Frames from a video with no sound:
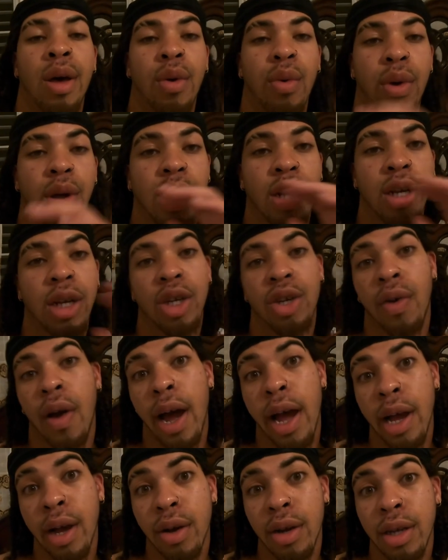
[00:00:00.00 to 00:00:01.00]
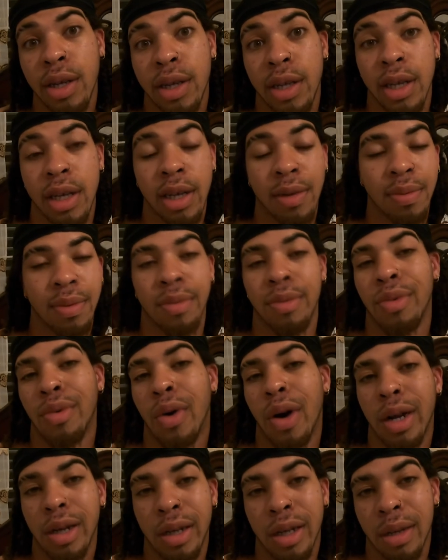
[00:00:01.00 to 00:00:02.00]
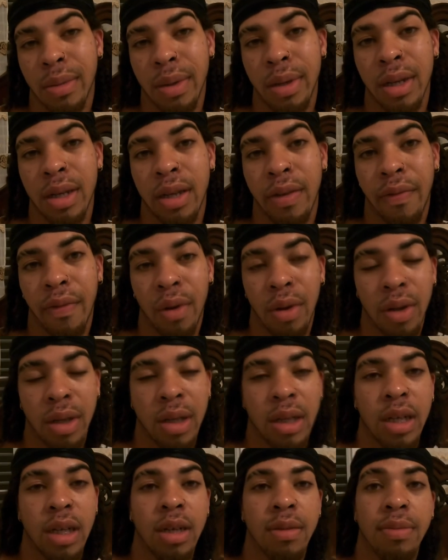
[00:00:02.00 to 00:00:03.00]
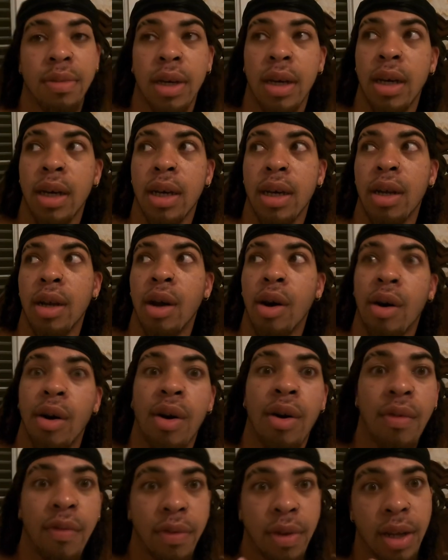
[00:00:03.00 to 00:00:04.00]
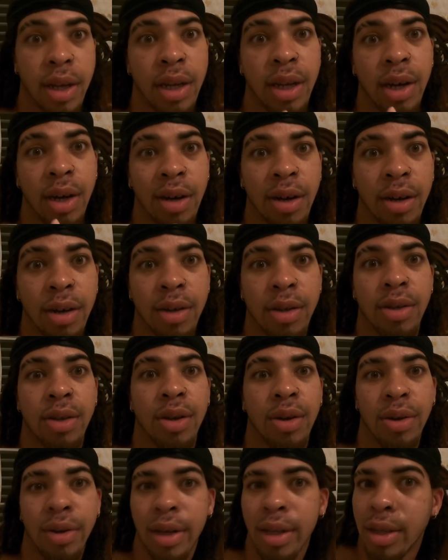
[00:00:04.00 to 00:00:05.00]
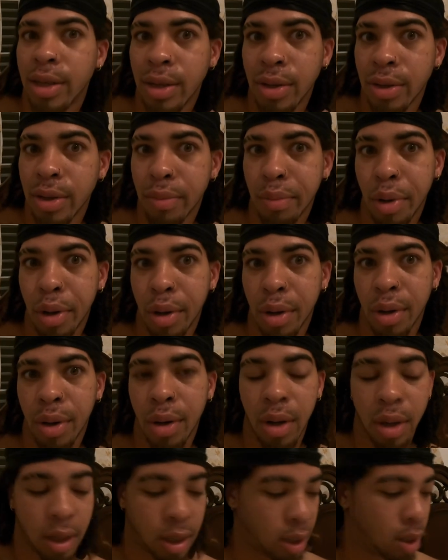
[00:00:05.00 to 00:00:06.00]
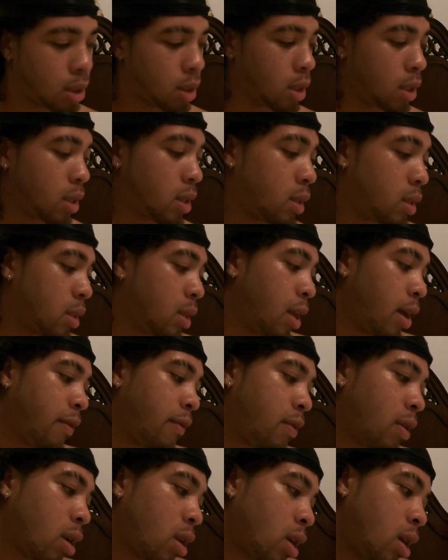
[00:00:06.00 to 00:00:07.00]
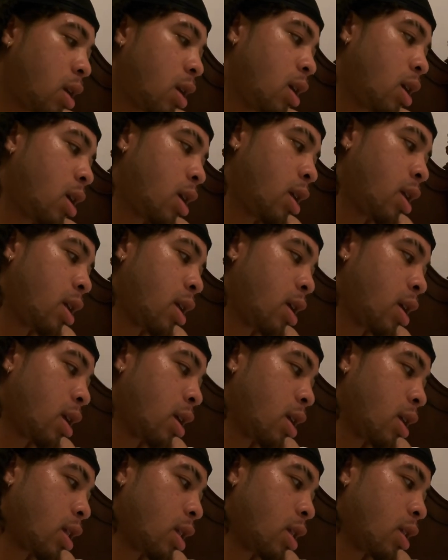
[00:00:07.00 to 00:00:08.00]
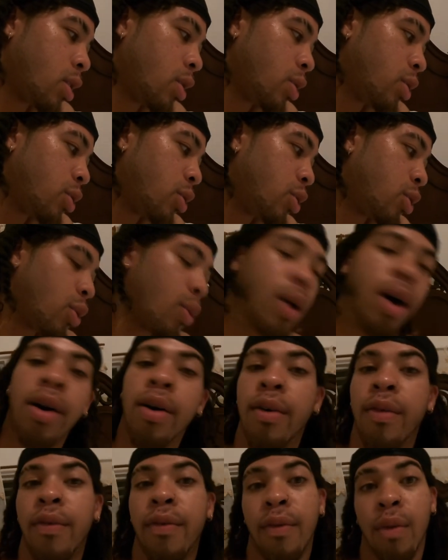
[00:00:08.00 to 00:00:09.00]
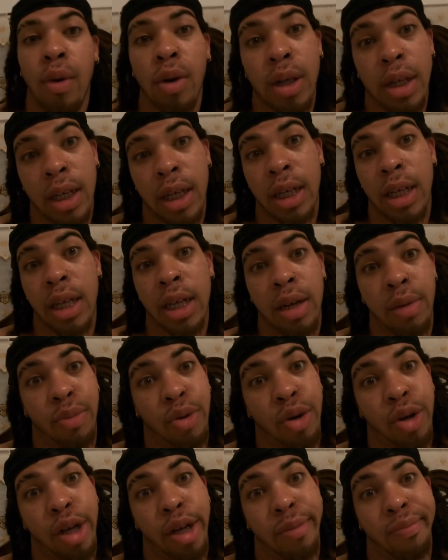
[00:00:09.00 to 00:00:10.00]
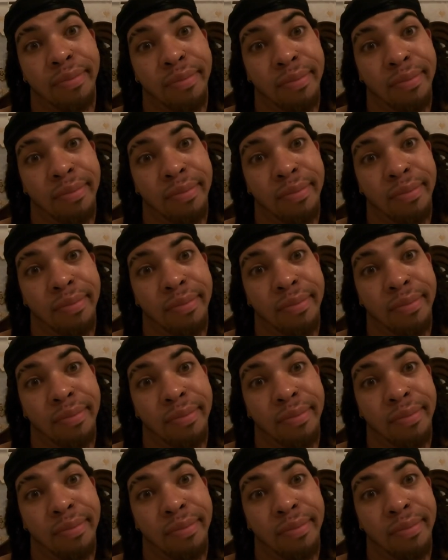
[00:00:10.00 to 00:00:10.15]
We're gonna try and go to sleep and watch some of this to fall asleep and hopefully the dogs don't continue to bark all night. It is definitely 12, 14 in the morning.